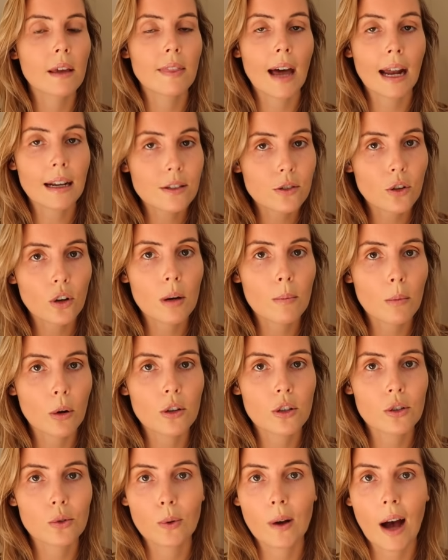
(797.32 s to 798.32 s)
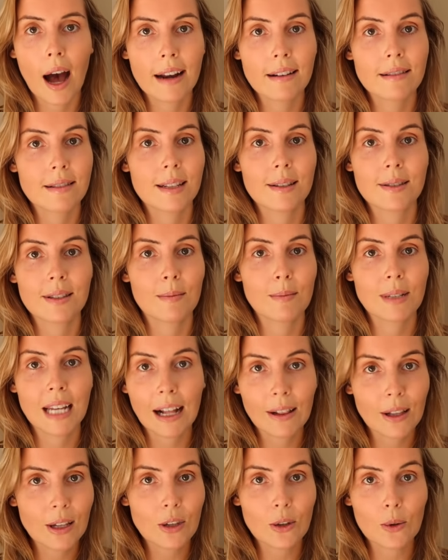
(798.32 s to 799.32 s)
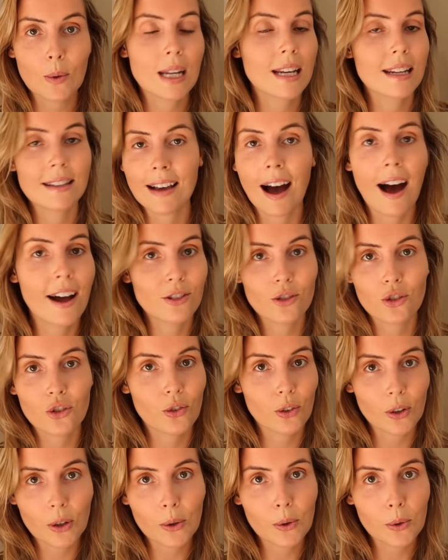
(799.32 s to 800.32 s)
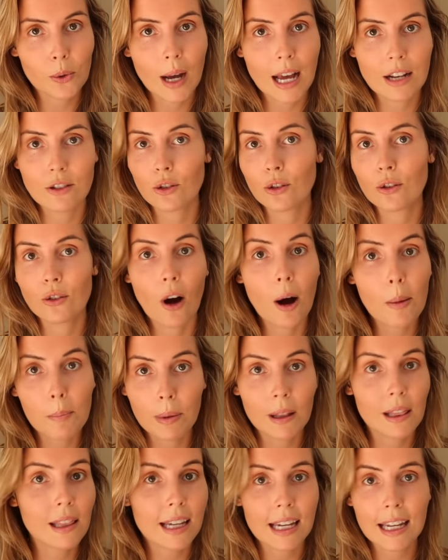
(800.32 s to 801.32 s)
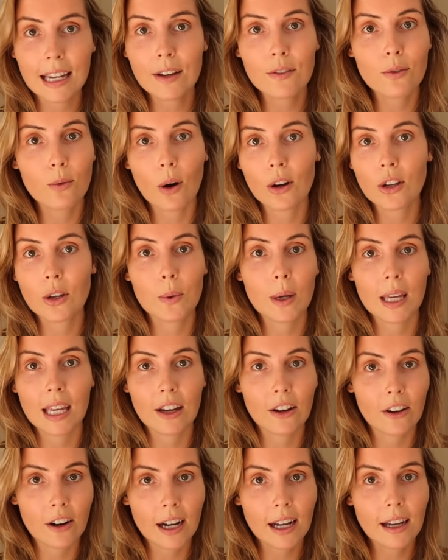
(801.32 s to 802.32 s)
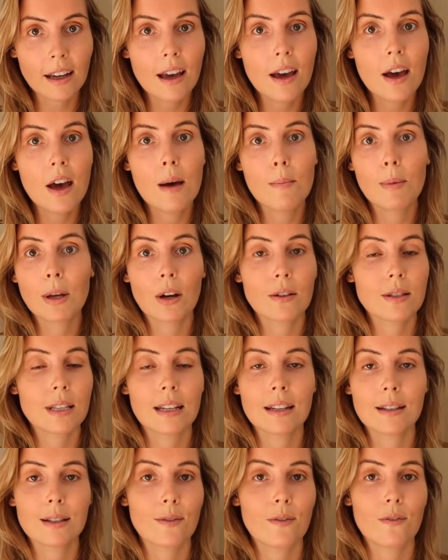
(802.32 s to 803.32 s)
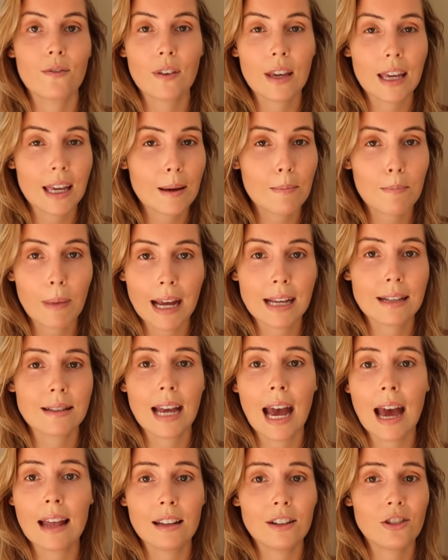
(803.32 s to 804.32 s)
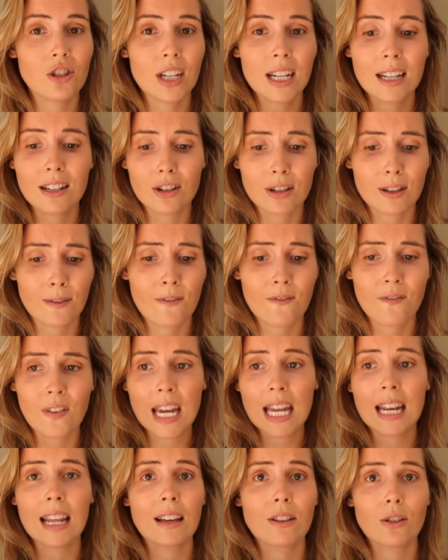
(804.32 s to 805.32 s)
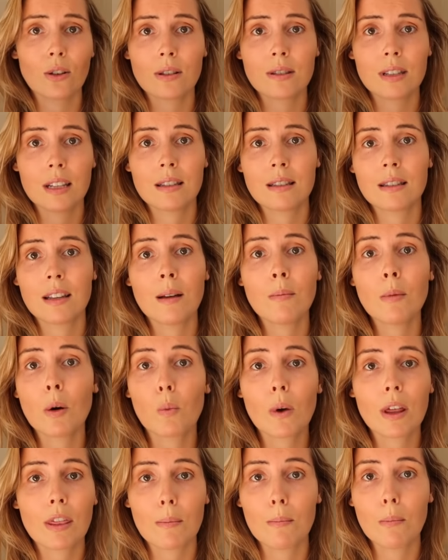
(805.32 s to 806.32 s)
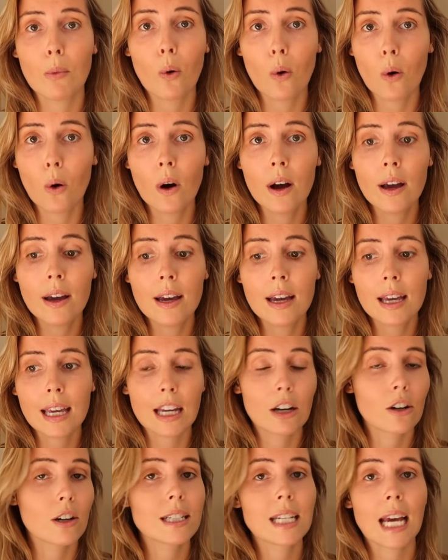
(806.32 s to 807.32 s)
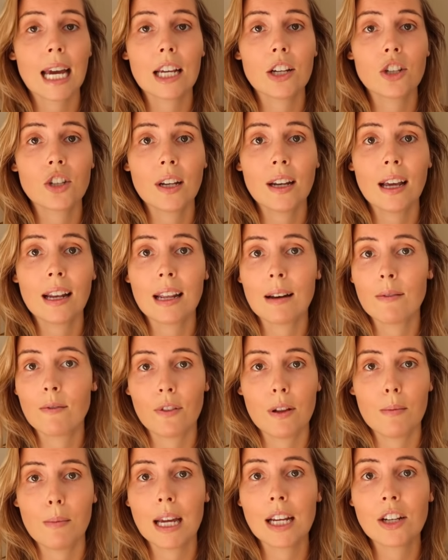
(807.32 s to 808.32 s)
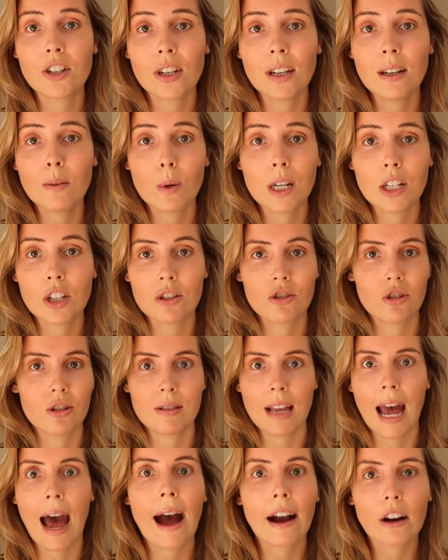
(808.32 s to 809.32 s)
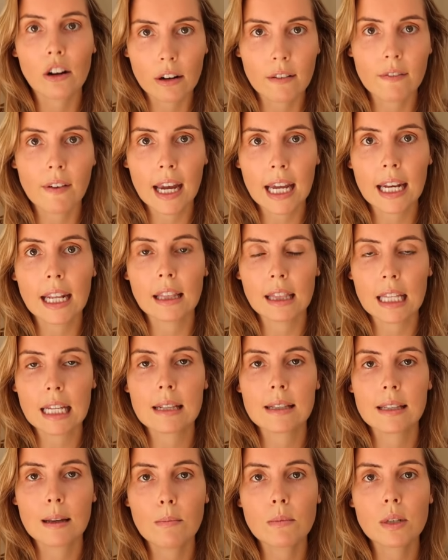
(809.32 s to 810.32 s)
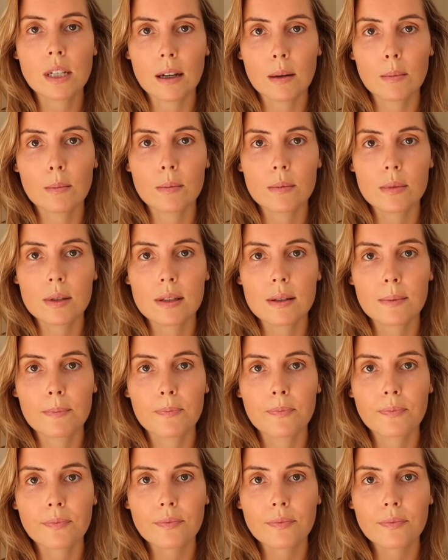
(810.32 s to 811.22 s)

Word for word: that is your emotional guidance system telling you it is untrue and do not believe what you are hearing because it is fear based energy just feeding your system with more irritation and inflammation, which is just aggravating these symptoms.